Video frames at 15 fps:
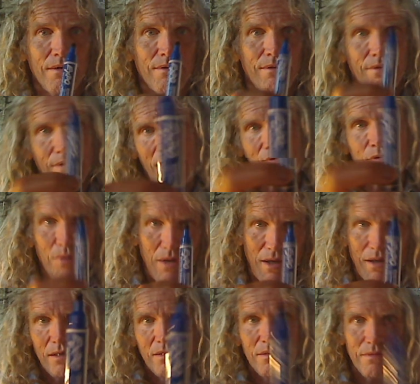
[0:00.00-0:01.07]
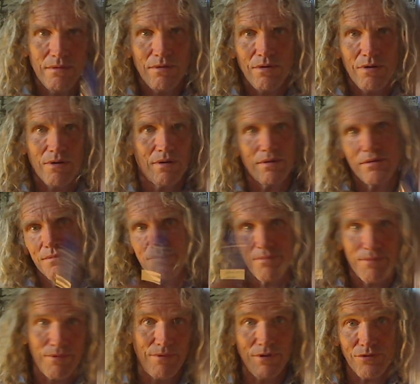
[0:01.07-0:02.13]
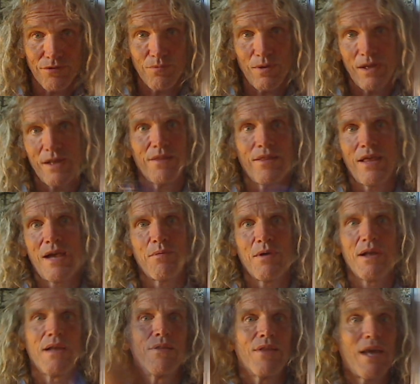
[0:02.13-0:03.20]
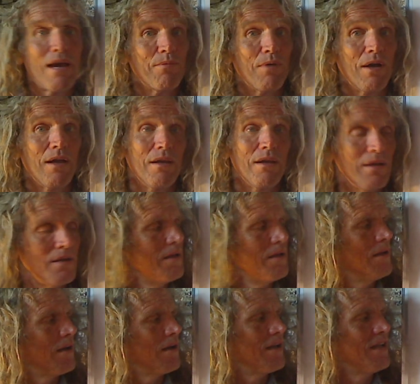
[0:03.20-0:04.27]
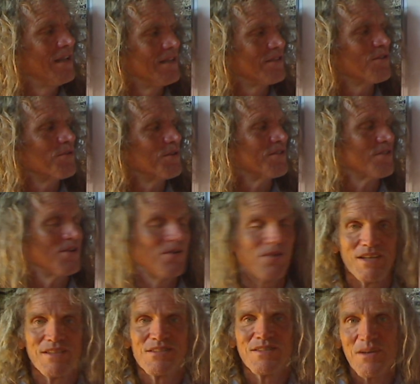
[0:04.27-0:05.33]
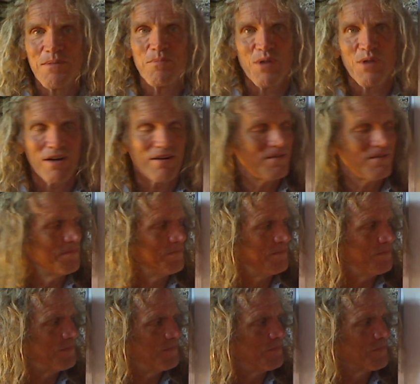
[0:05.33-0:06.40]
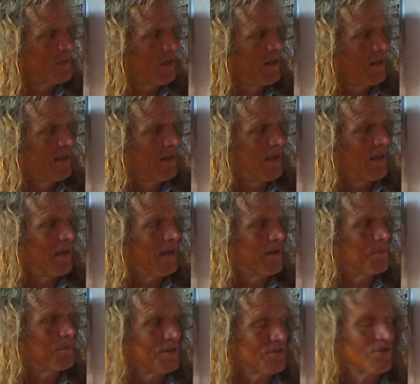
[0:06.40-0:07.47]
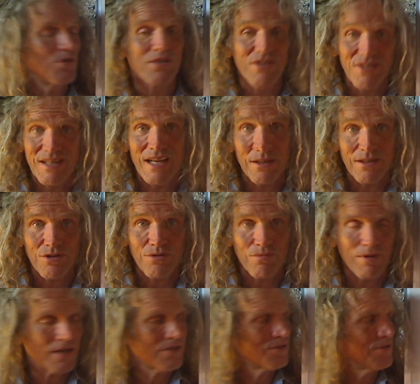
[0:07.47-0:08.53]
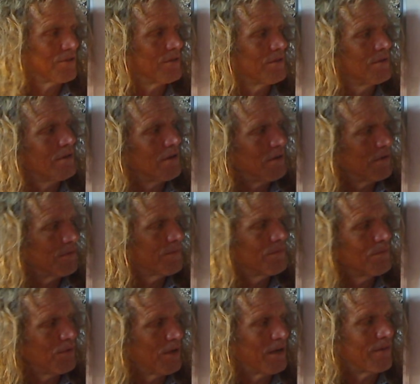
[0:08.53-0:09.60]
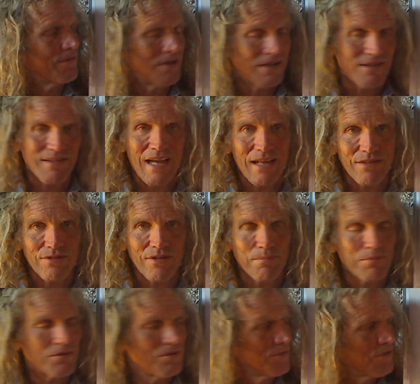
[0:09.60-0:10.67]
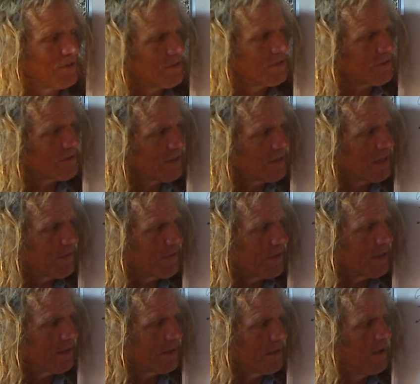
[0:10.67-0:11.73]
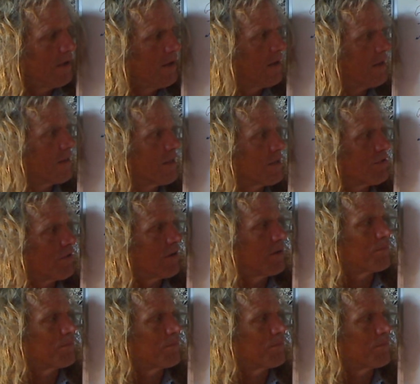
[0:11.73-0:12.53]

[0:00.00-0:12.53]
that way, or this way, that way, and that way. It's always going somewhere. Yeah, but it's always in that direction of whatever it adds up to. So you can just think of the electron and